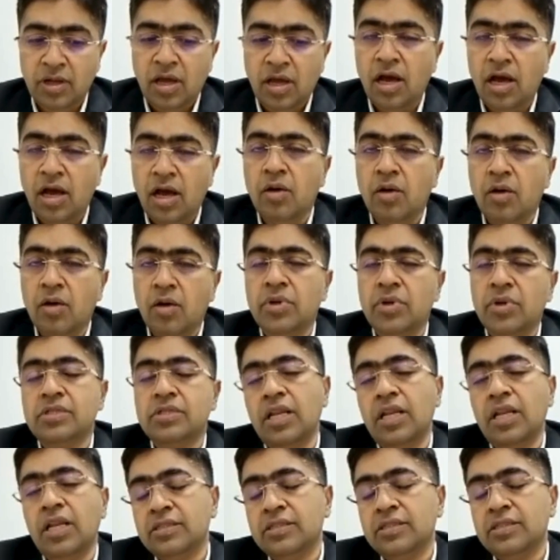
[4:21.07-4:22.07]
But
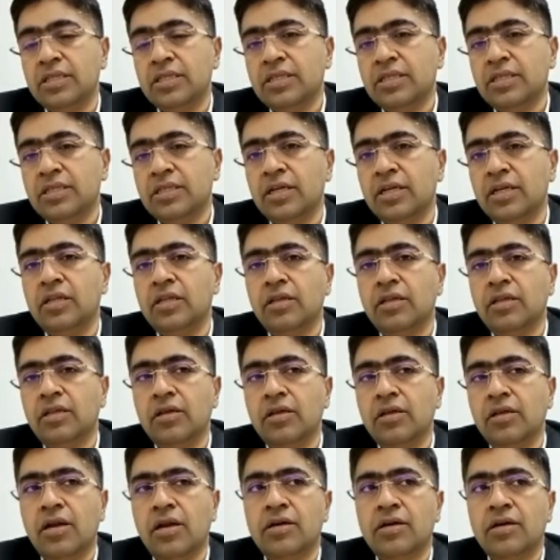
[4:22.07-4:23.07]
still, as I said,
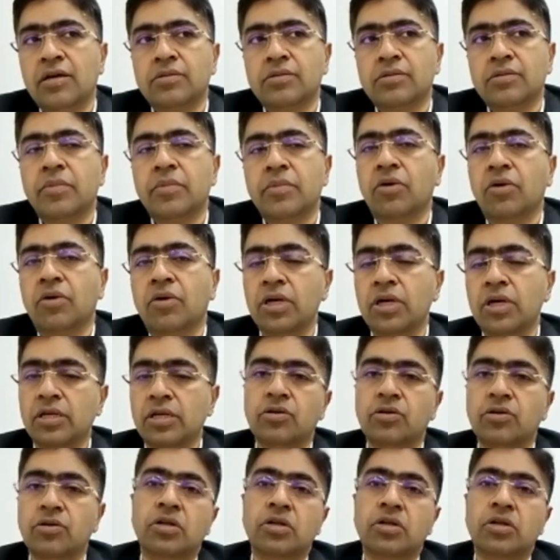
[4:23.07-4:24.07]
there are some regulatory
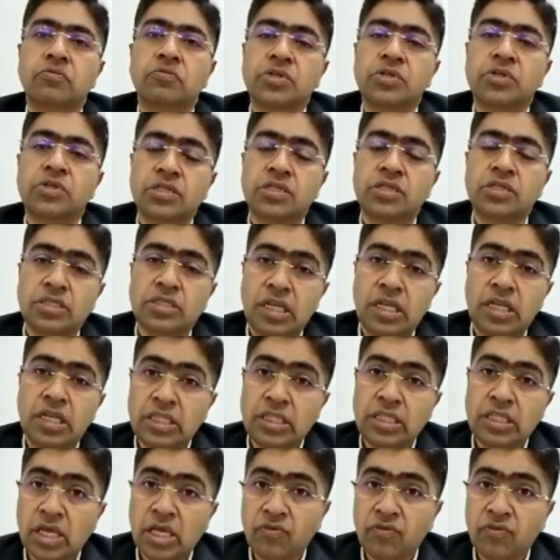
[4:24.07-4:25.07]
authorities which are still
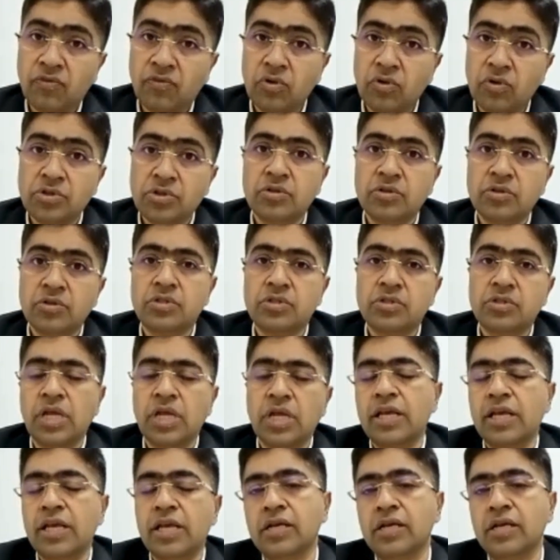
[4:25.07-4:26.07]
in the evolution
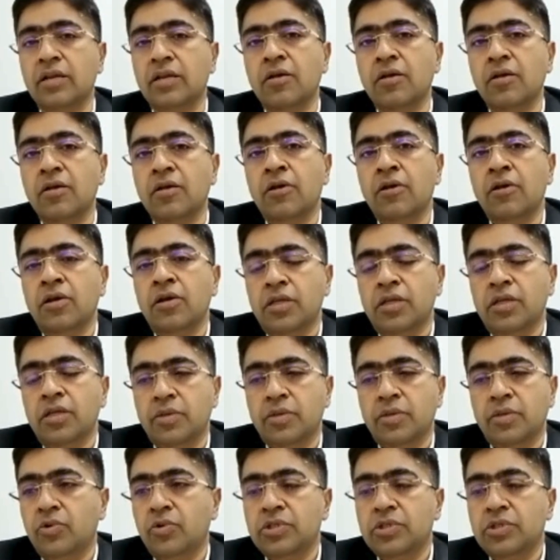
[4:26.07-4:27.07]
stage, and
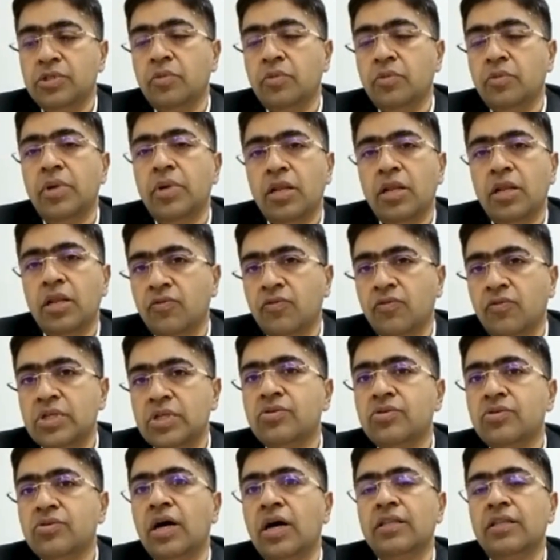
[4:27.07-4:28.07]
suppose in the middle of a
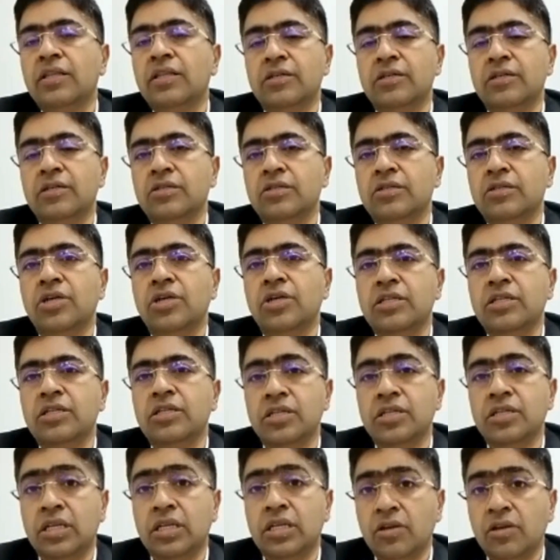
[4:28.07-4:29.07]
trial, there is a
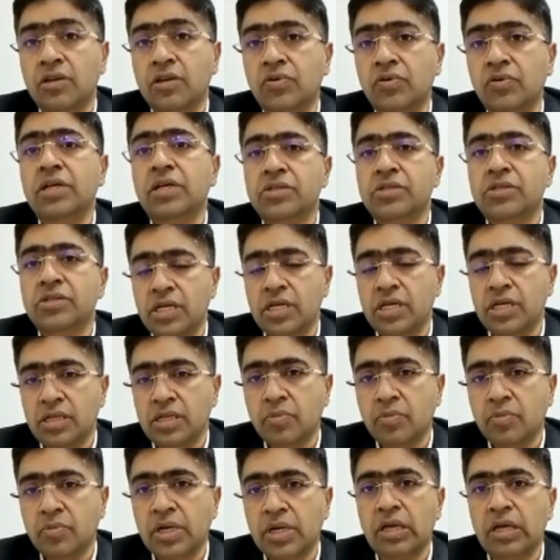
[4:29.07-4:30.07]
significant change
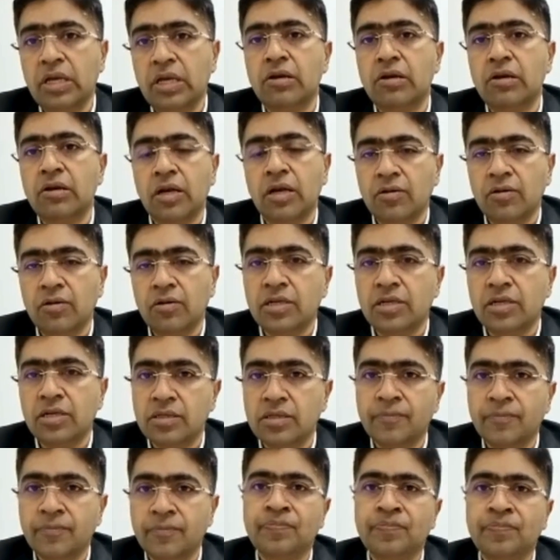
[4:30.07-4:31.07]
in a particular
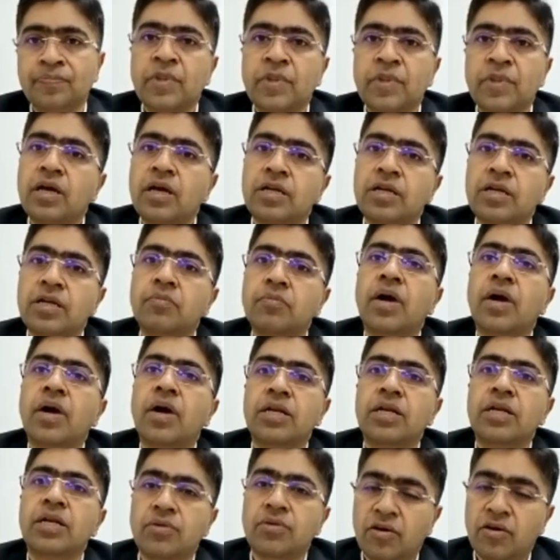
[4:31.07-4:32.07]
regulation, it
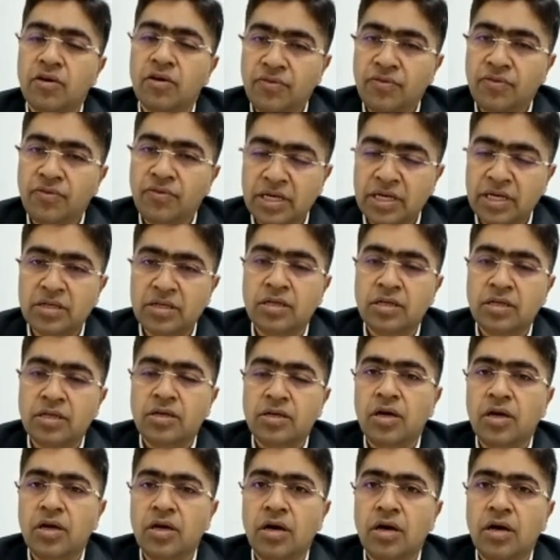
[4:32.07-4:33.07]
might affect
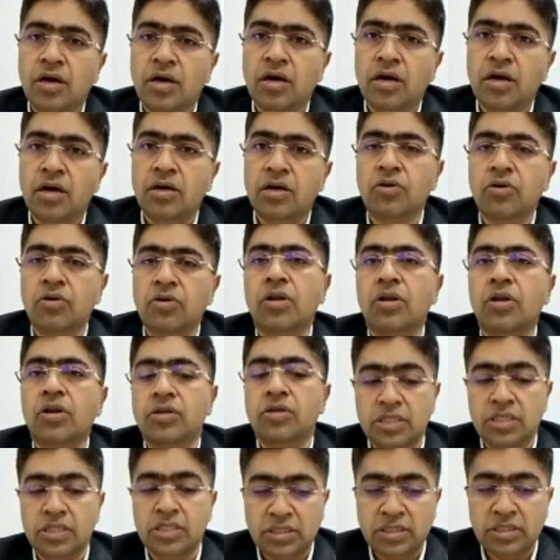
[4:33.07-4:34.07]
your
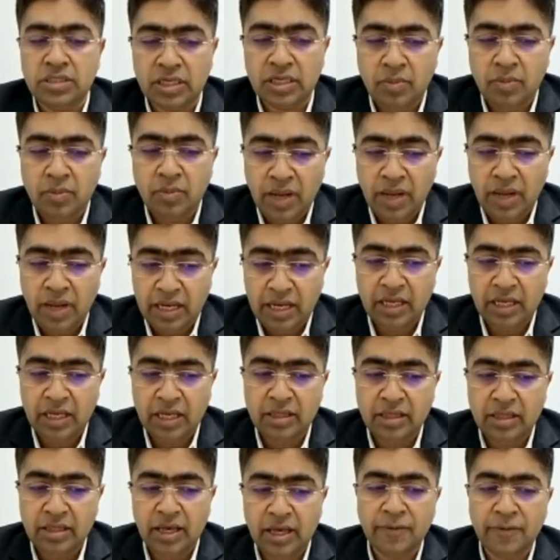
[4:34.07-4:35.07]
logistic planning
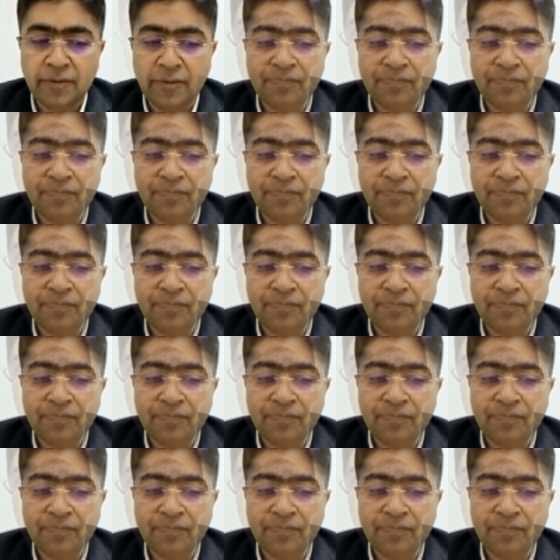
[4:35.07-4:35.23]
in there.